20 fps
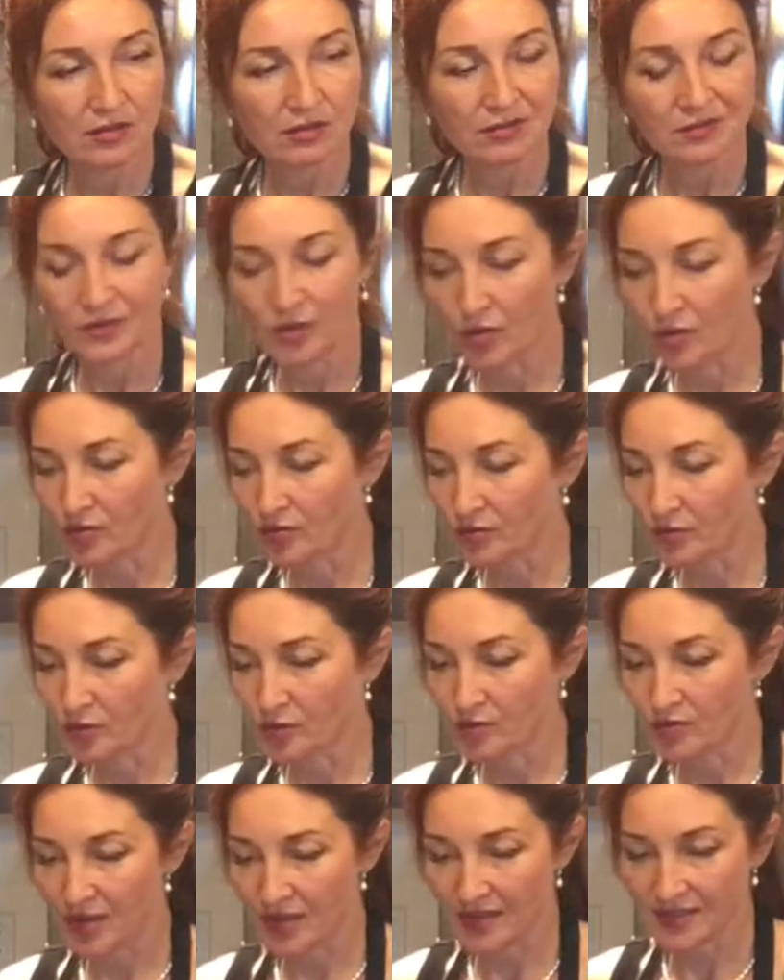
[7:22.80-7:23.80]
no,
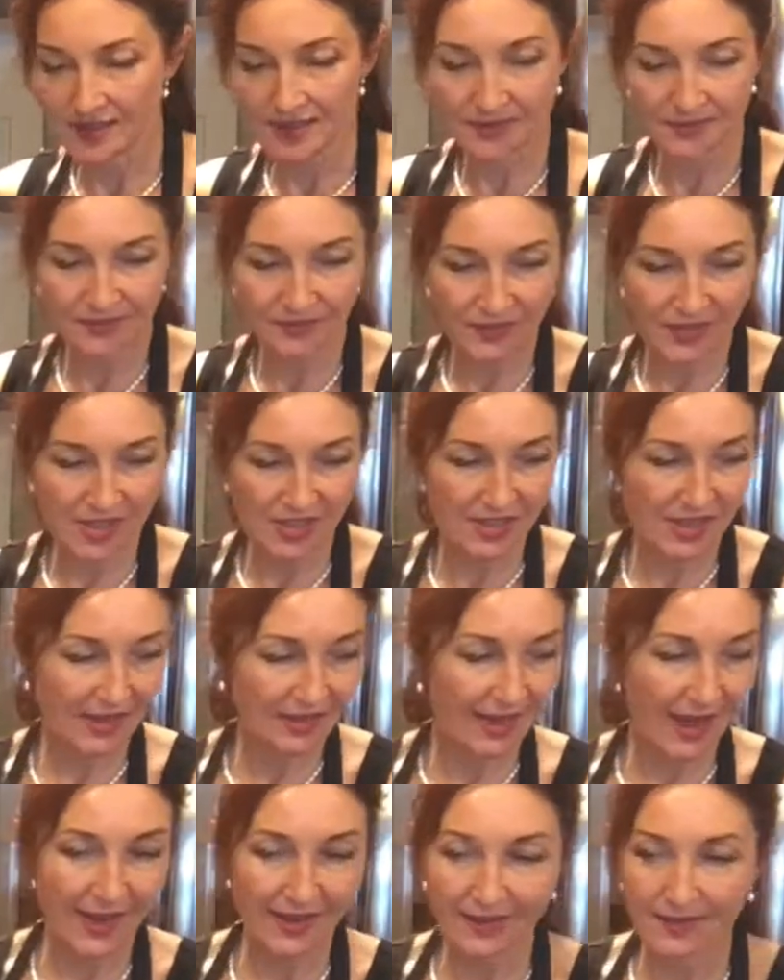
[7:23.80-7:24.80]
not rice, just
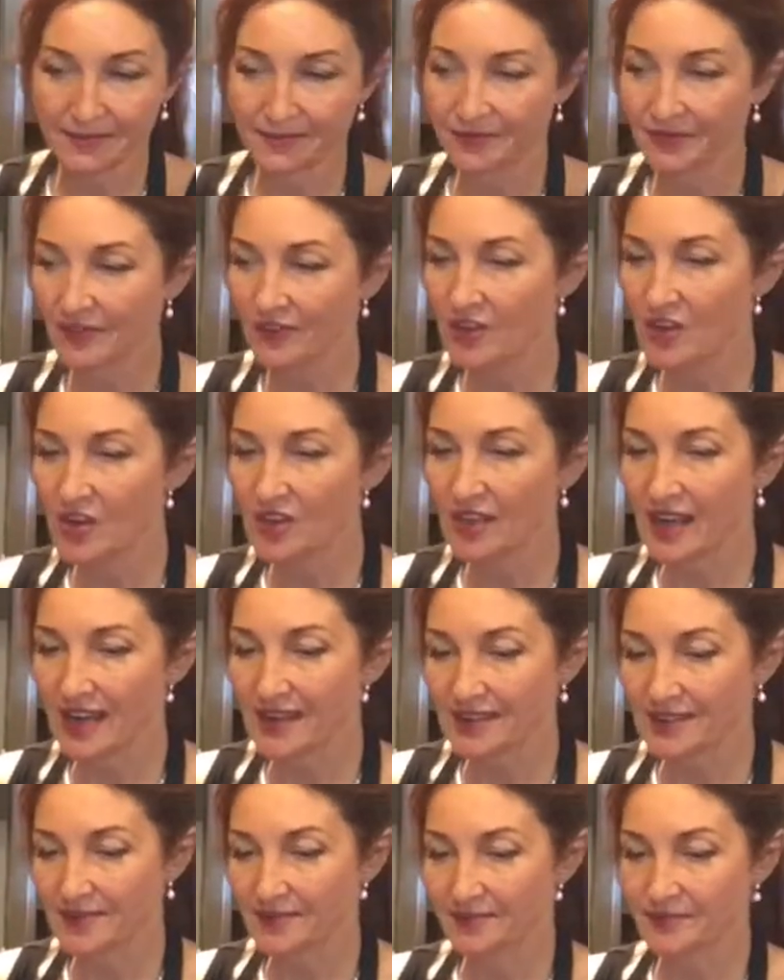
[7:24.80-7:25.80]
like that, very
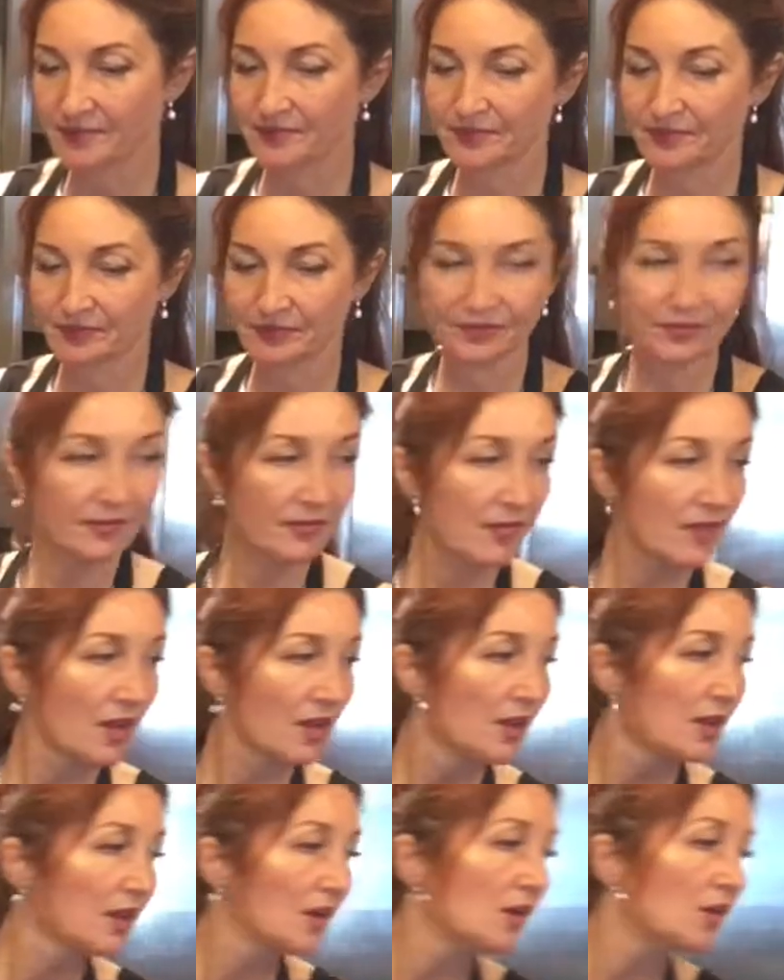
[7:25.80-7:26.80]
light.
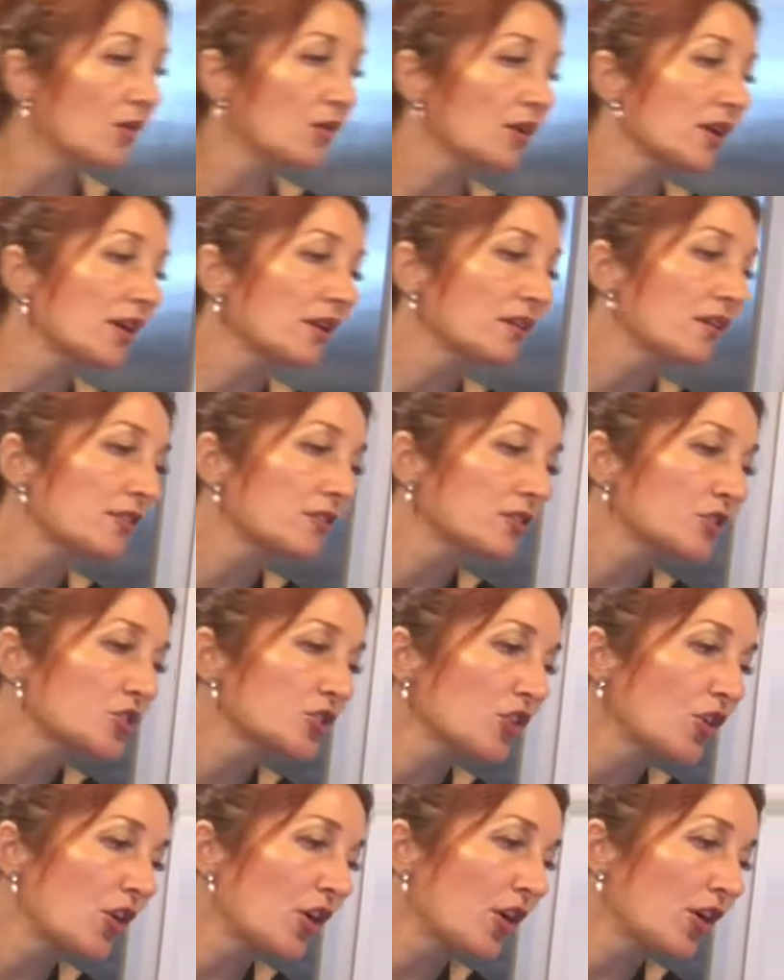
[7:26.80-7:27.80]
Okay, another
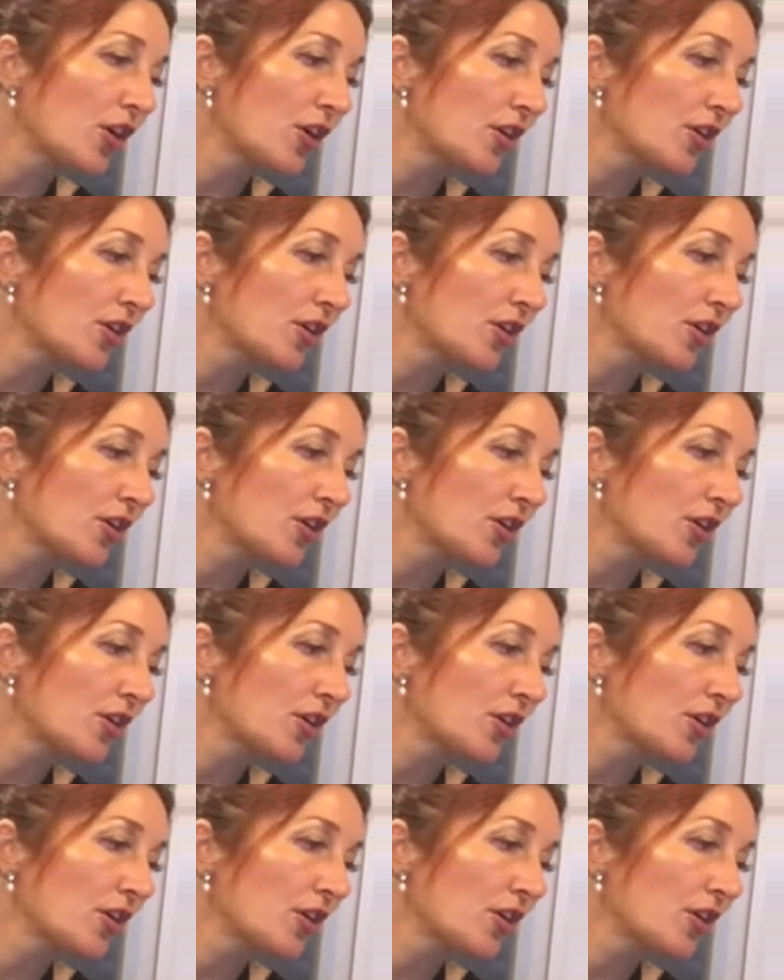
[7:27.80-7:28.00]
jar.